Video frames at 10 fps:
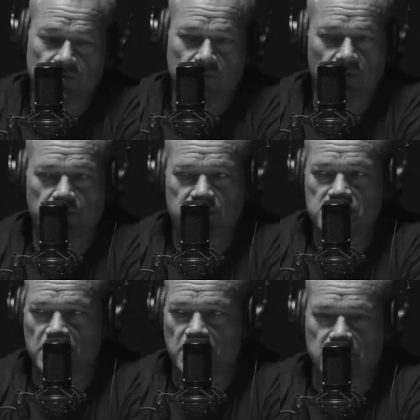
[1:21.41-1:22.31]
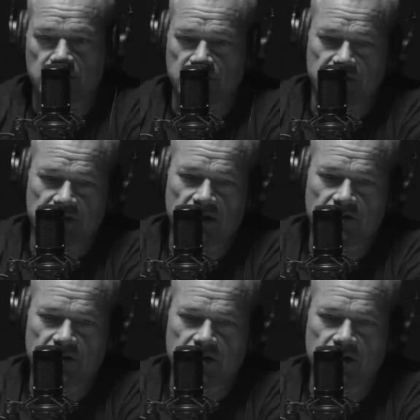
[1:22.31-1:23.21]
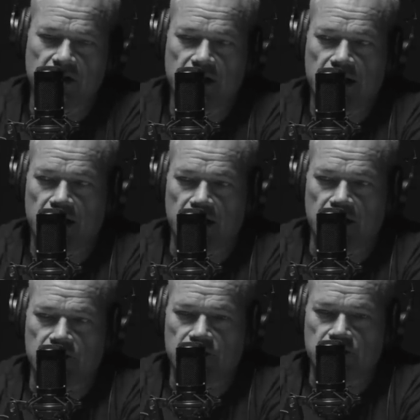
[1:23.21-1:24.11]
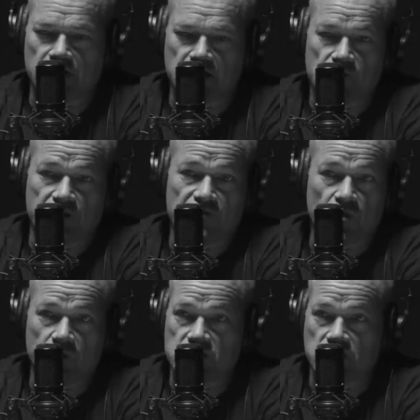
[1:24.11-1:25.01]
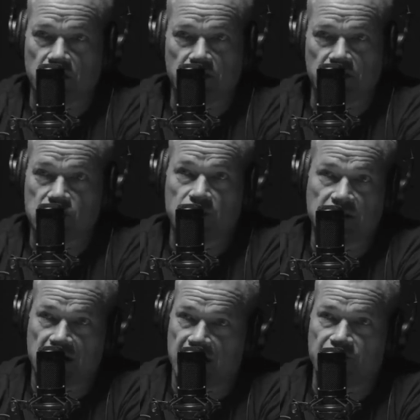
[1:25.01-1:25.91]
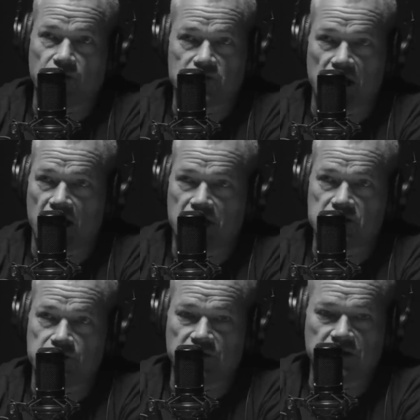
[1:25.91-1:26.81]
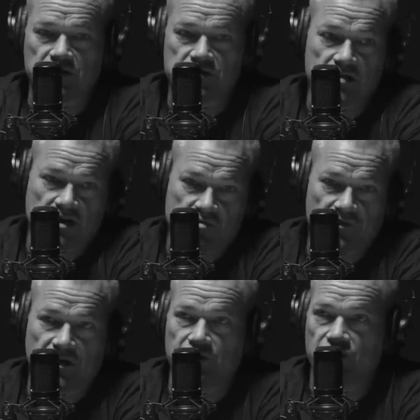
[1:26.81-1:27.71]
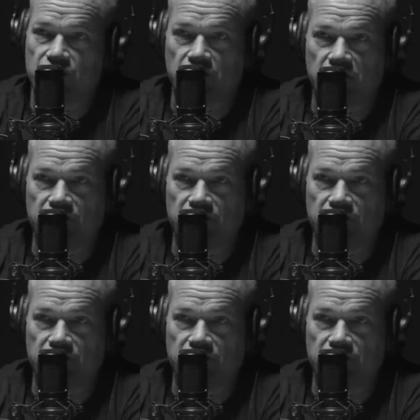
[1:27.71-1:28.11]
One mistake can be deadly, and that's what they're focused on. And it's great to have those guys because that's what they do for a